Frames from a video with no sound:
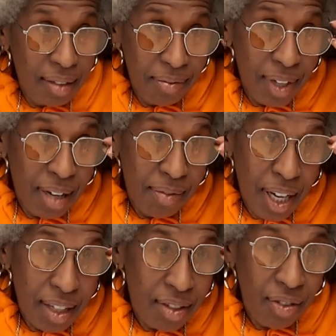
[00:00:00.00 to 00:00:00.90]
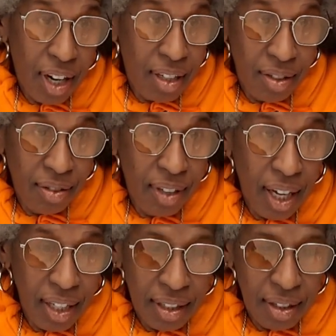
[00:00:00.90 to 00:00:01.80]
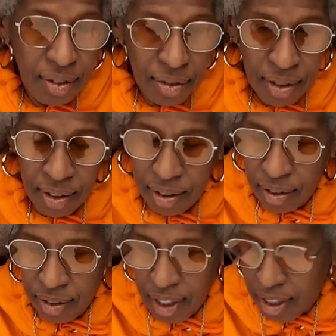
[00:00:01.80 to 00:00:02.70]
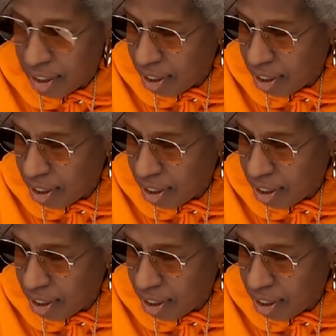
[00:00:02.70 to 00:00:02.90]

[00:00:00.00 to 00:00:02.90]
I'm yeah. not trying to do that. Mm -hmm. No surgeries and